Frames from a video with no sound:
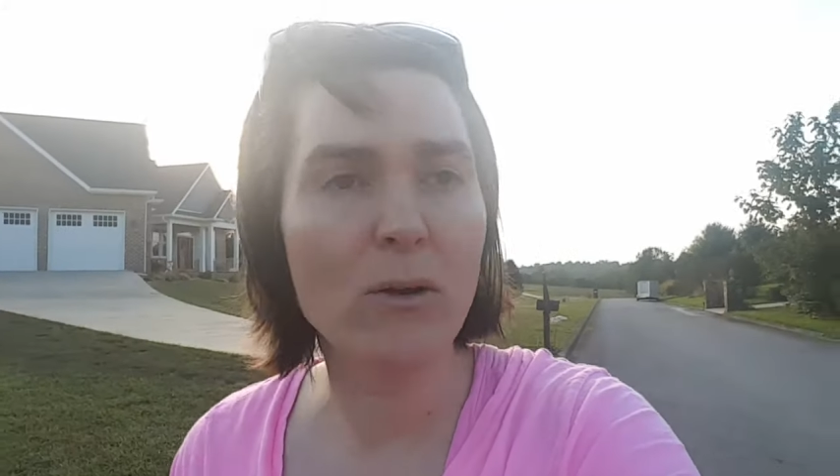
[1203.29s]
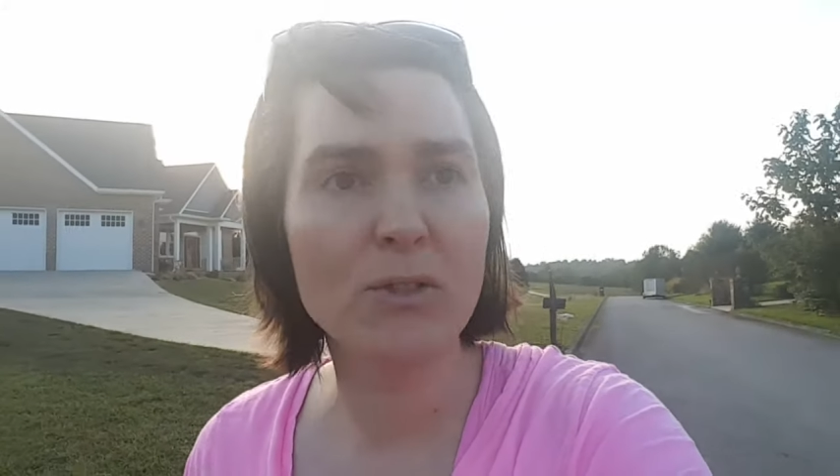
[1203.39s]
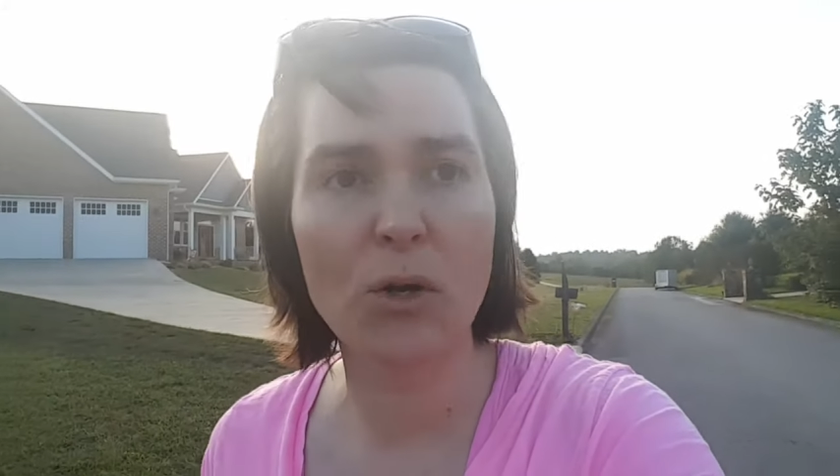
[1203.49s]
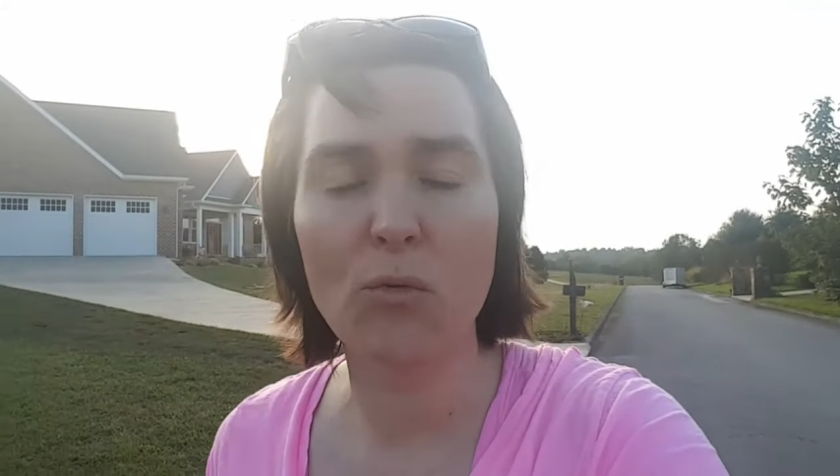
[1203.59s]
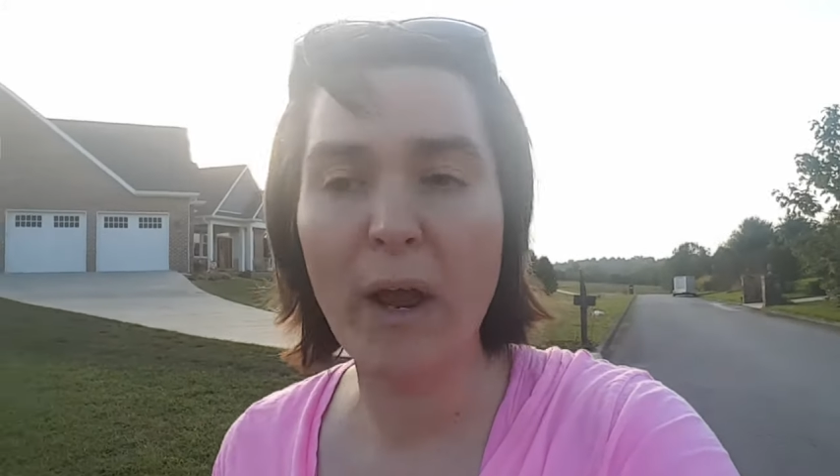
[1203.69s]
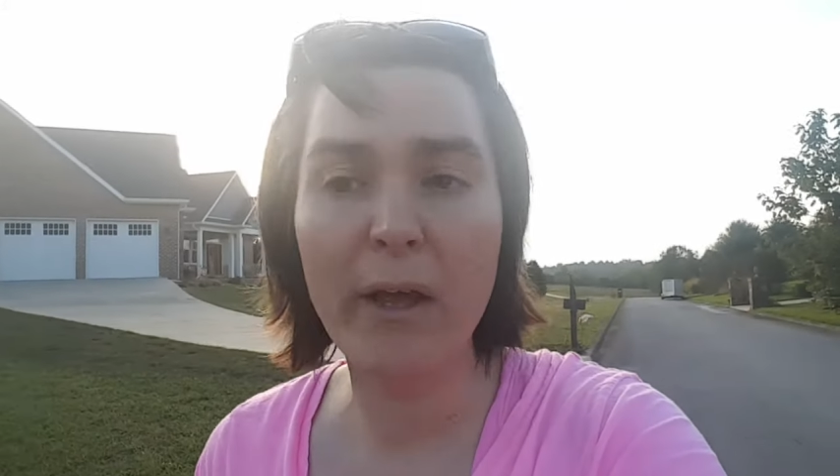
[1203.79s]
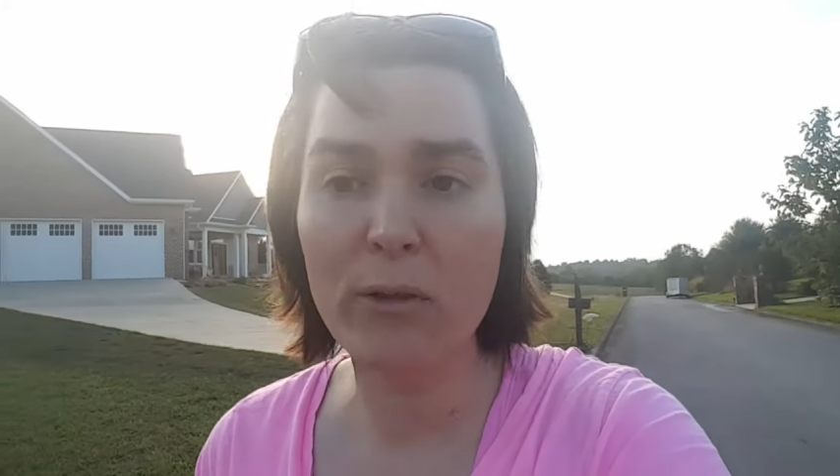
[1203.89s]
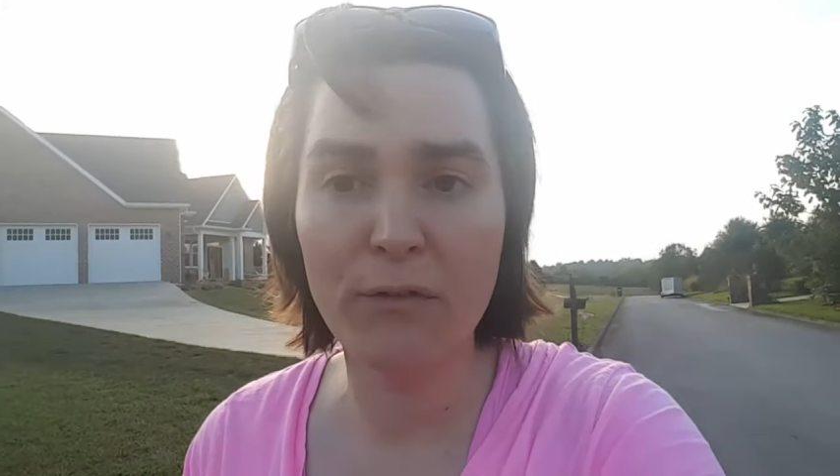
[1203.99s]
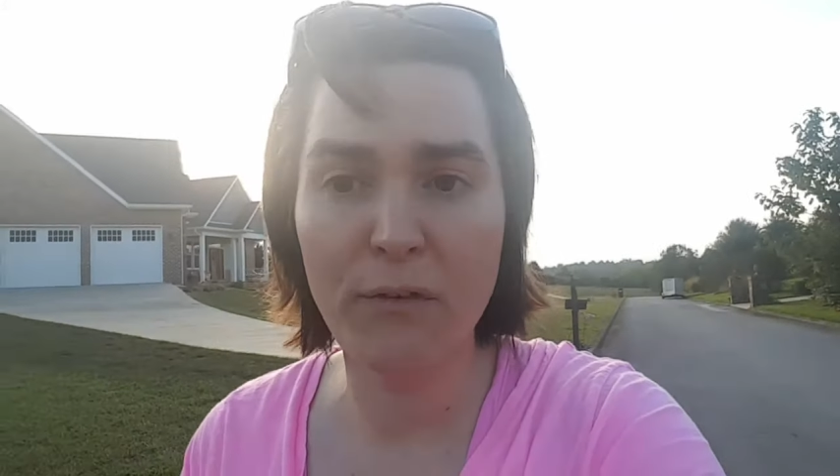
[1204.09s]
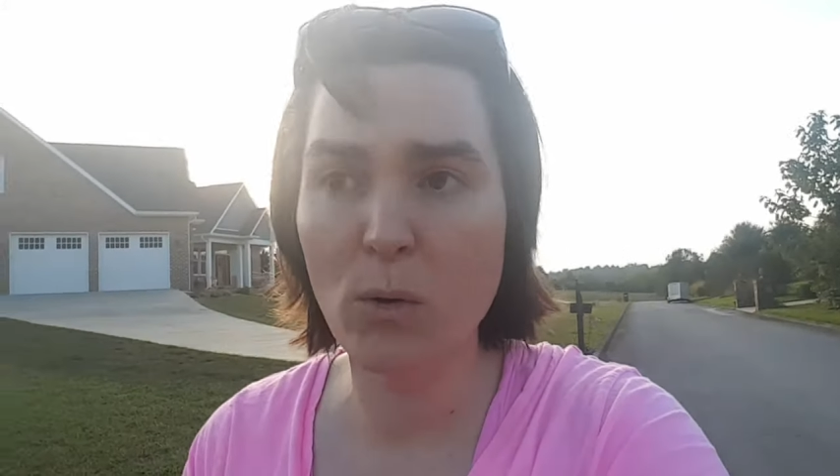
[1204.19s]
else that
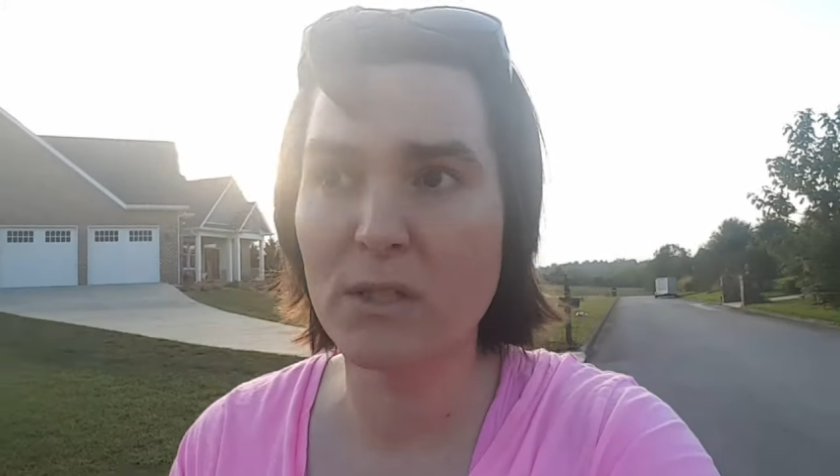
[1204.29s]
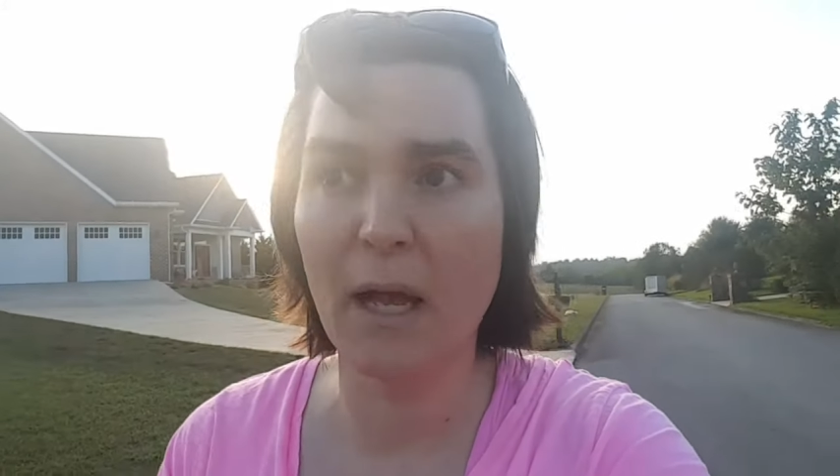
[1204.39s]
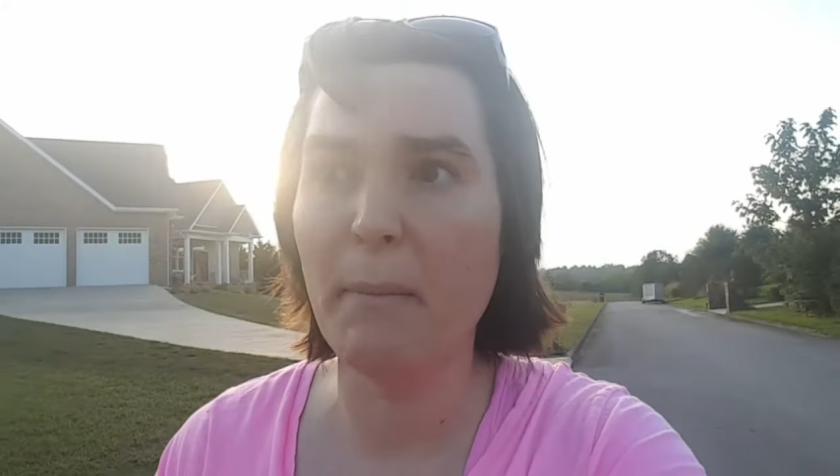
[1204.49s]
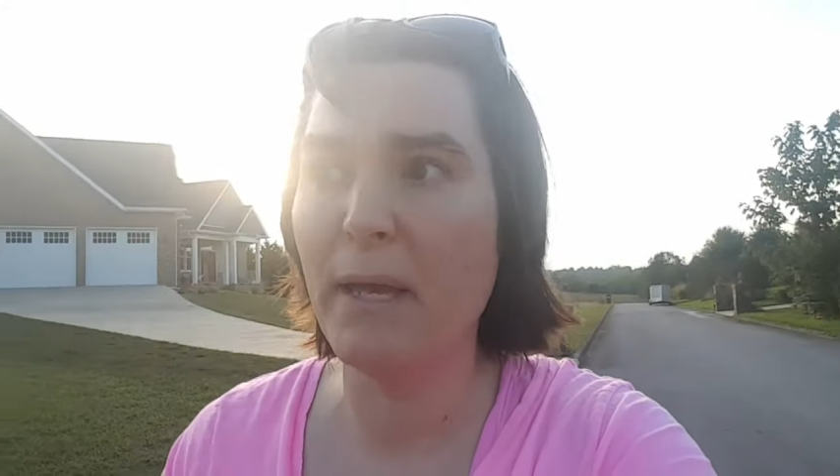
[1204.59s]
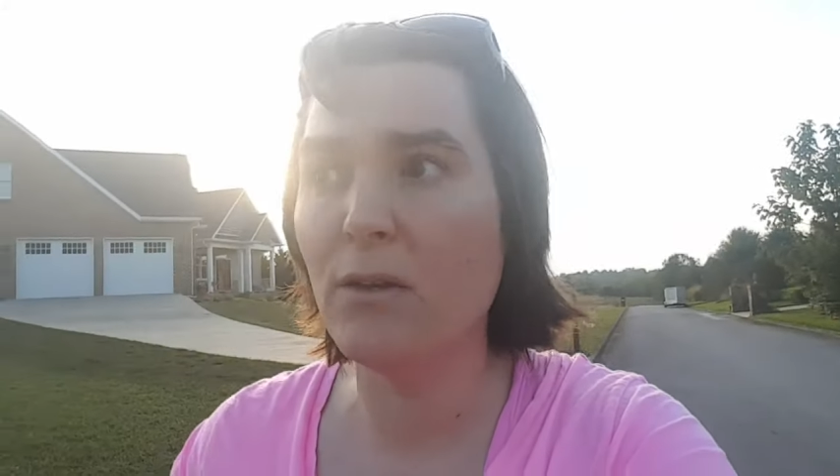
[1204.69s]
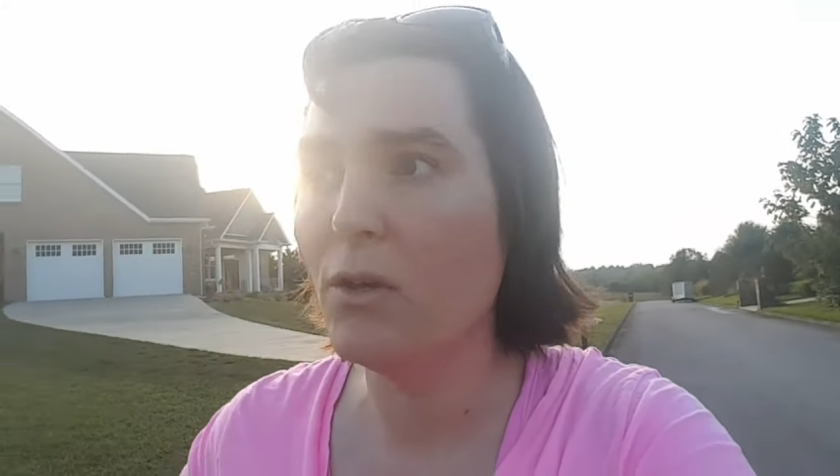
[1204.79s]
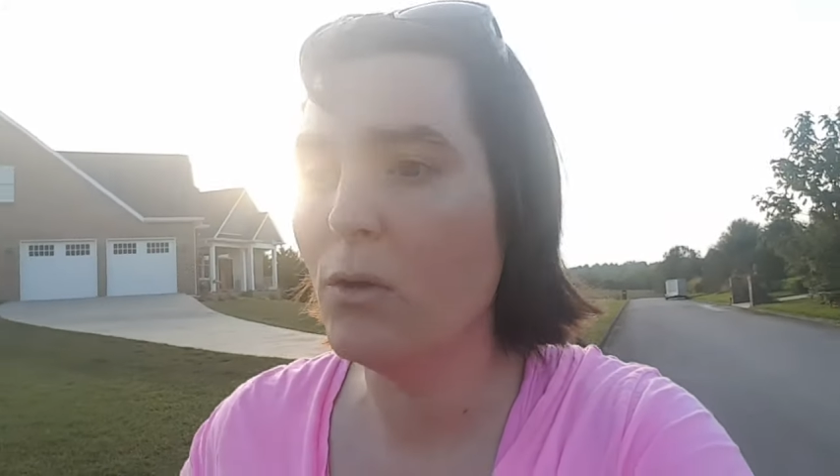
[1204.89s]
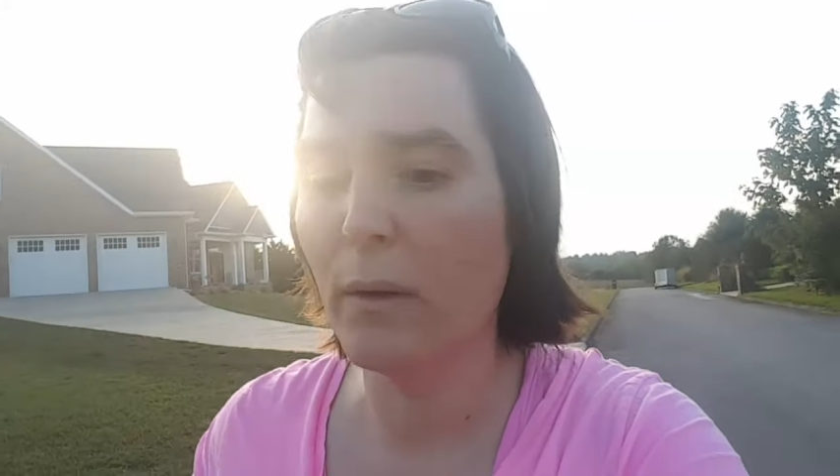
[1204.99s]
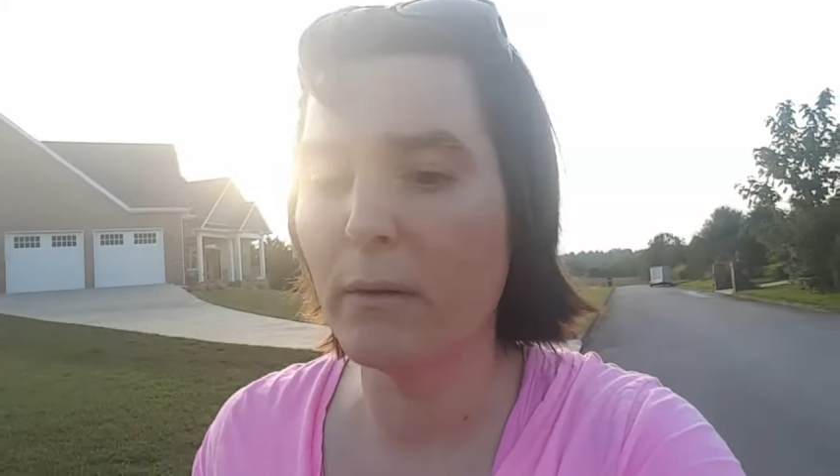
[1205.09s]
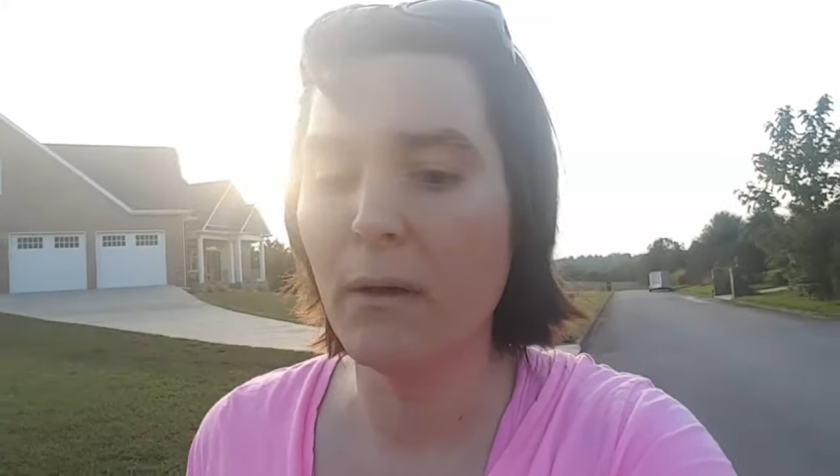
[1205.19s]
regular folks like me and
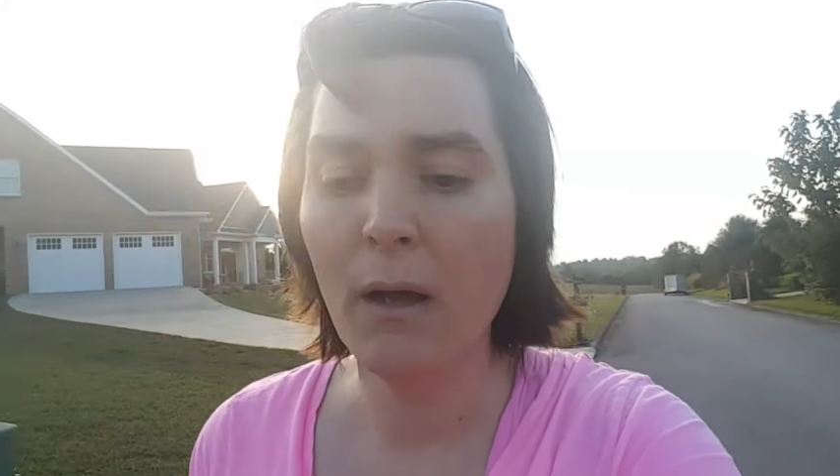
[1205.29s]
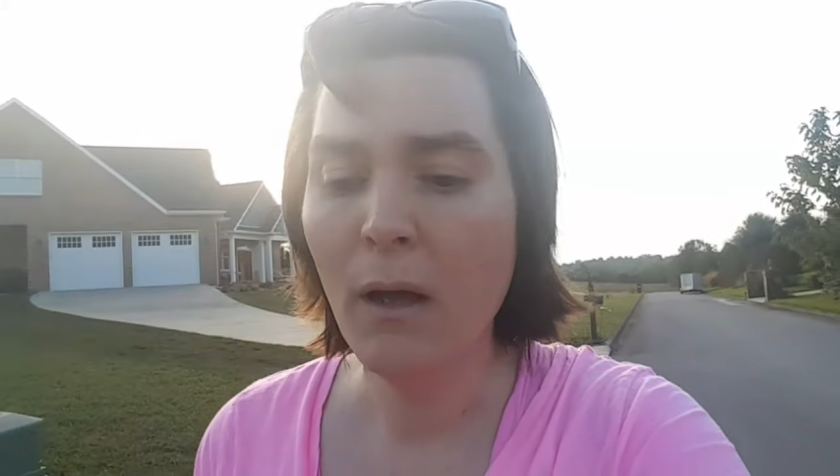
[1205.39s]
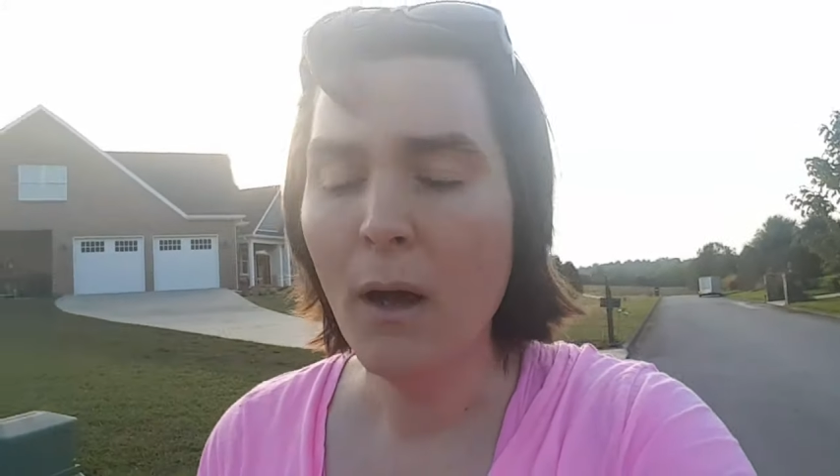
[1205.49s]
you in